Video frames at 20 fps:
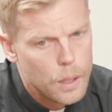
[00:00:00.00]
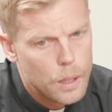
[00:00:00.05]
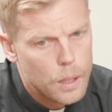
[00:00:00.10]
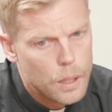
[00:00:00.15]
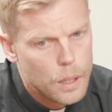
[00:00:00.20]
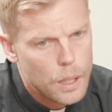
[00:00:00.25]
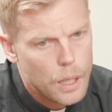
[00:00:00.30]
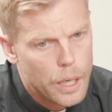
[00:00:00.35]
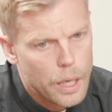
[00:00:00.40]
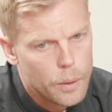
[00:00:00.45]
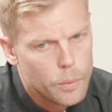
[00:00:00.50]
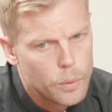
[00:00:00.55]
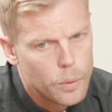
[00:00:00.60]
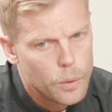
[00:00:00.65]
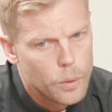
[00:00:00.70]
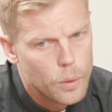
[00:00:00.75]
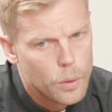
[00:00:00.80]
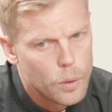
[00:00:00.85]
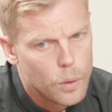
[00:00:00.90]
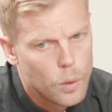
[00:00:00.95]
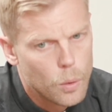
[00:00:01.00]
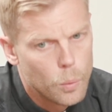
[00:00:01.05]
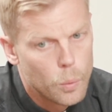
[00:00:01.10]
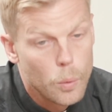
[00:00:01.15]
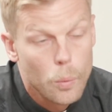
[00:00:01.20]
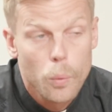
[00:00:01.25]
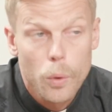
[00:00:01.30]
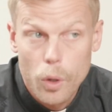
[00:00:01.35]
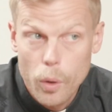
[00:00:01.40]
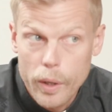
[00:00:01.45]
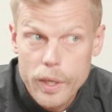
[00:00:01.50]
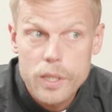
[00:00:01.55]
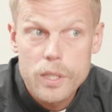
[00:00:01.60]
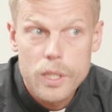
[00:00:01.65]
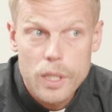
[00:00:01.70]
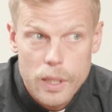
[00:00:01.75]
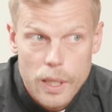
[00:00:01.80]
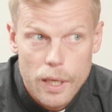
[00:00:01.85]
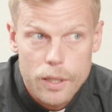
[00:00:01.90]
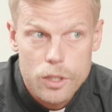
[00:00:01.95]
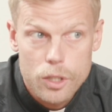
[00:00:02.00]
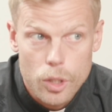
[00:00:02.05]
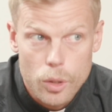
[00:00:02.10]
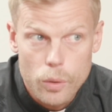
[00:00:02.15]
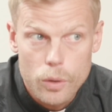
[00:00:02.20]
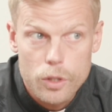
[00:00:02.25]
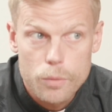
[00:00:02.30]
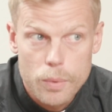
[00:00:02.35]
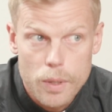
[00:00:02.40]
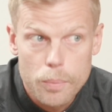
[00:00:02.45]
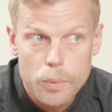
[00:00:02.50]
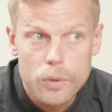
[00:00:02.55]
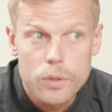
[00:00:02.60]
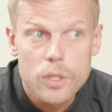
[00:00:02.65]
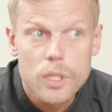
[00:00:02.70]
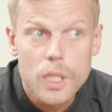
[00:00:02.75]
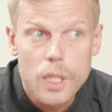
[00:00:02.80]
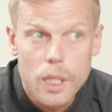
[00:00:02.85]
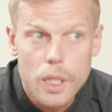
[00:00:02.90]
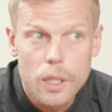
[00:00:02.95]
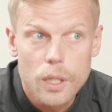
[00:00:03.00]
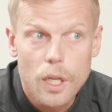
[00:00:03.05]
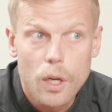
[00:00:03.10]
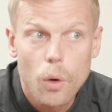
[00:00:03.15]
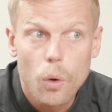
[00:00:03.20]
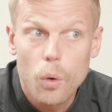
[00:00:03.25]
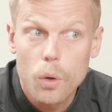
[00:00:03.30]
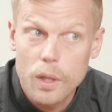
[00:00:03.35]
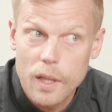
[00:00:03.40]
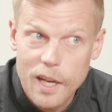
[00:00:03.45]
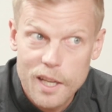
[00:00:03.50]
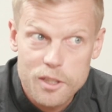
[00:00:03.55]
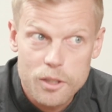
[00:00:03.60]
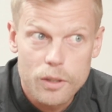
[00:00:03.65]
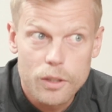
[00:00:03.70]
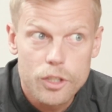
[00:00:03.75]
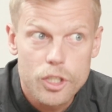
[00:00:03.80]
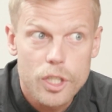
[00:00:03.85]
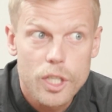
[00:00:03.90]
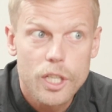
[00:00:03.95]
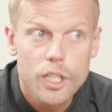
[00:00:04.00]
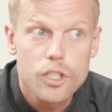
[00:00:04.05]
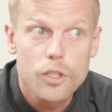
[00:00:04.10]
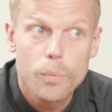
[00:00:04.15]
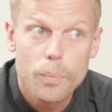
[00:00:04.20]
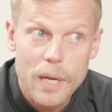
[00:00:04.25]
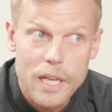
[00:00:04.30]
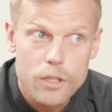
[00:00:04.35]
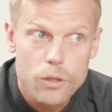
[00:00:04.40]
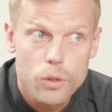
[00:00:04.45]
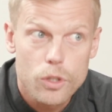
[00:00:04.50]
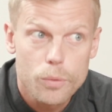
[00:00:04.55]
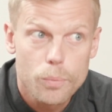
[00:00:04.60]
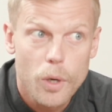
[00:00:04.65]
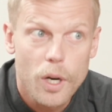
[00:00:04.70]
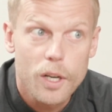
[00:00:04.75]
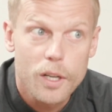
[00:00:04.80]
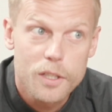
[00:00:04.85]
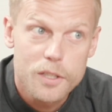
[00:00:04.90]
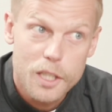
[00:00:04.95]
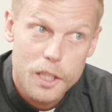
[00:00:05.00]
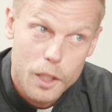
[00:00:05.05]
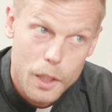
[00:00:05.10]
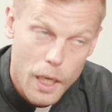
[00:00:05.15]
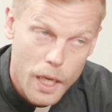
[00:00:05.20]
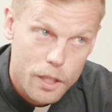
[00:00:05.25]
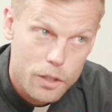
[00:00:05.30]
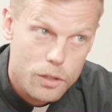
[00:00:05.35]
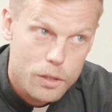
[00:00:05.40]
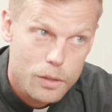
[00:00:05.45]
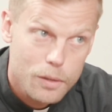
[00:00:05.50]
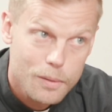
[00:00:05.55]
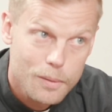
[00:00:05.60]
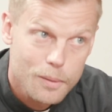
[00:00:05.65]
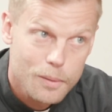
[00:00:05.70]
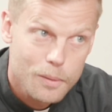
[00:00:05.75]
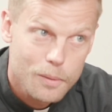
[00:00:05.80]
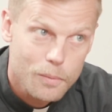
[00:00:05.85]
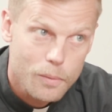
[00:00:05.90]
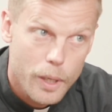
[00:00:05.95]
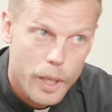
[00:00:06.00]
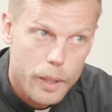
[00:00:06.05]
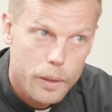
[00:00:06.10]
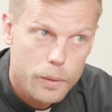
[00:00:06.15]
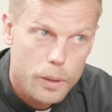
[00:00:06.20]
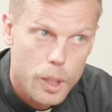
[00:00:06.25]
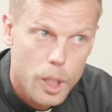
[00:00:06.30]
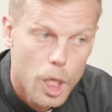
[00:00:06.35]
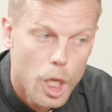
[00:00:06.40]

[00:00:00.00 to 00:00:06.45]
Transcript: And we're going to see that too, as people seeing that, classical education makes you smart, because it does, right?